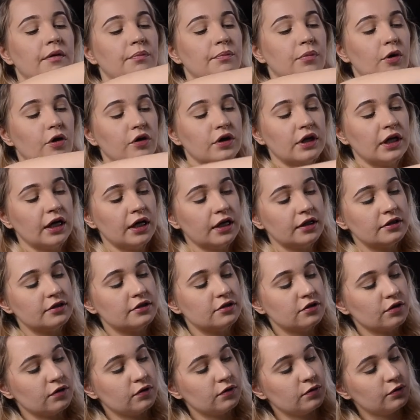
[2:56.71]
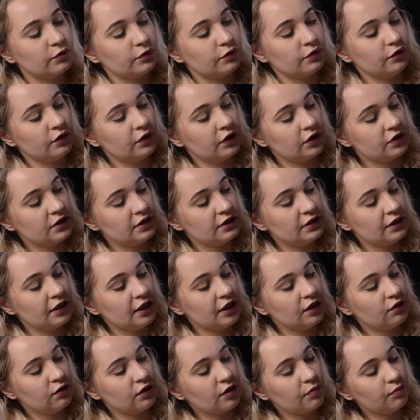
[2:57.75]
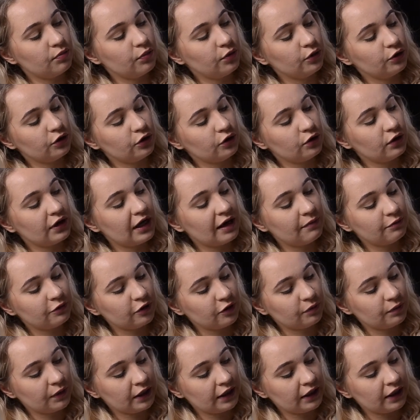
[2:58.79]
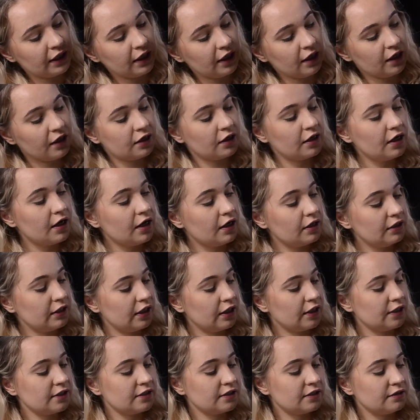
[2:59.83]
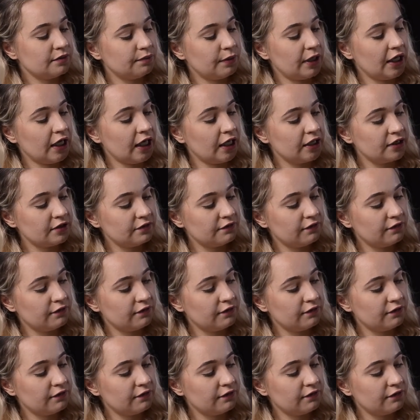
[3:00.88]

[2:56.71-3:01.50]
pocket, so you see you can put your laptop in here. There is space